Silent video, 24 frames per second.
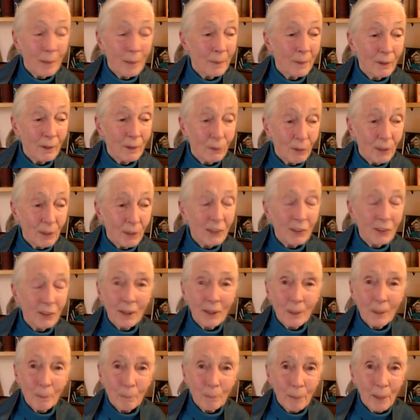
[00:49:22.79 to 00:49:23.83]
And the reason
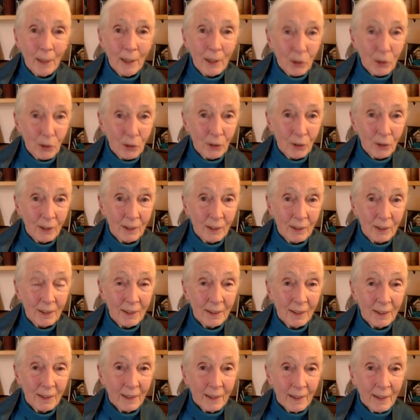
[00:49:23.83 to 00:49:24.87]
I'm passionate
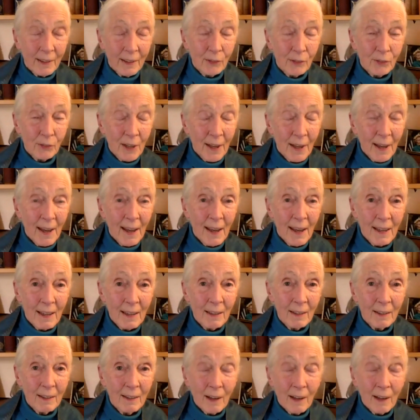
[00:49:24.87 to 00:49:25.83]
is A,